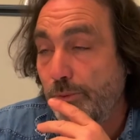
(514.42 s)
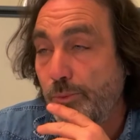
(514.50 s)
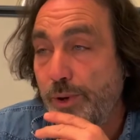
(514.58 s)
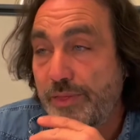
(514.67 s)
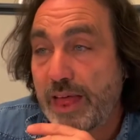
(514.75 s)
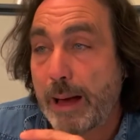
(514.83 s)

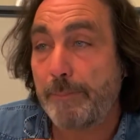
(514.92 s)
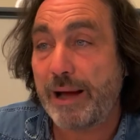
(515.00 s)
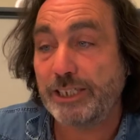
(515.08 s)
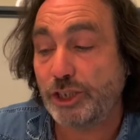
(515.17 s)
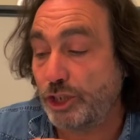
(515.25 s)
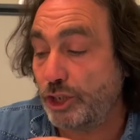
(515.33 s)
with that
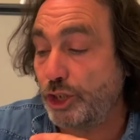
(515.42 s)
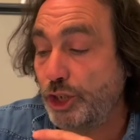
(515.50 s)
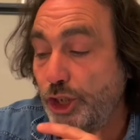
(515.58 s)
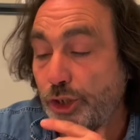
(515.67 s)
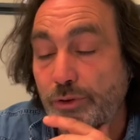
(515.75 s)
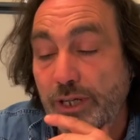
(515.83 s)
passion and
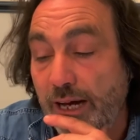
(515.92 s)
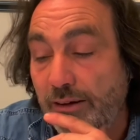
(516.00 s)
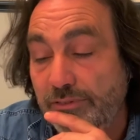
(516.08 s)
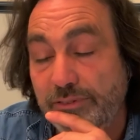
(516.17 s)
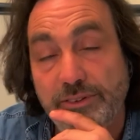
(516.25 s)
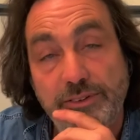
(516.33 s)
new
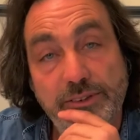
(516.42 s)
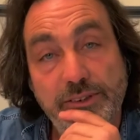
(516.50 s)
love.